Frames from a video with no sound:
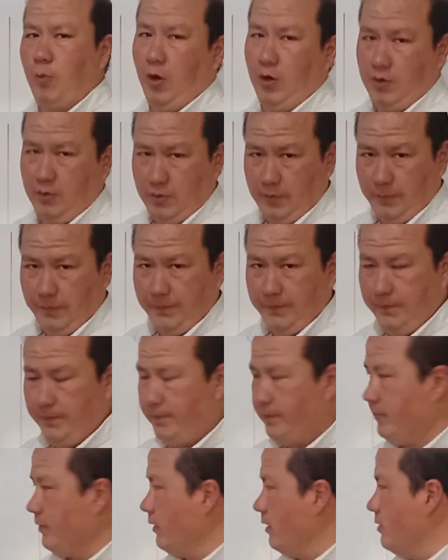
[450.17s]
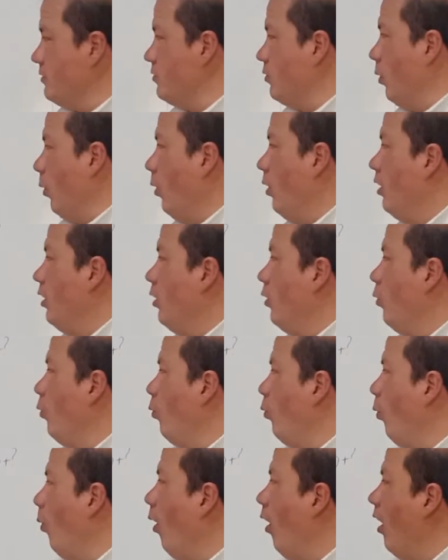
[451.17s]
mark. So
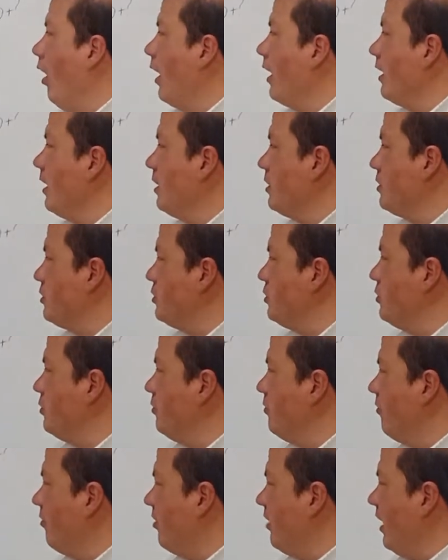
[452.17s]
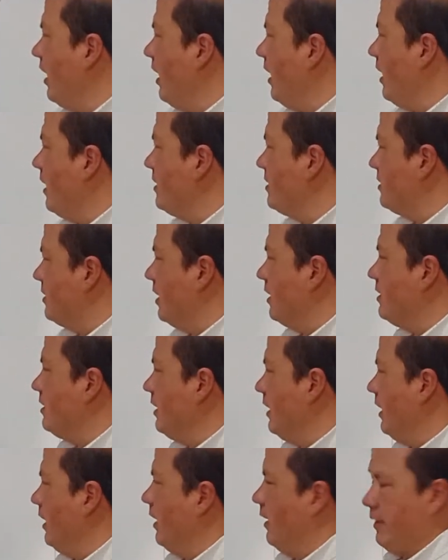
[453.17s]
why do they
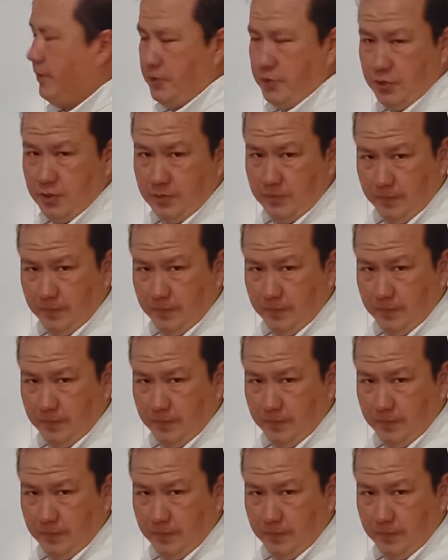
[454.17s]
study English?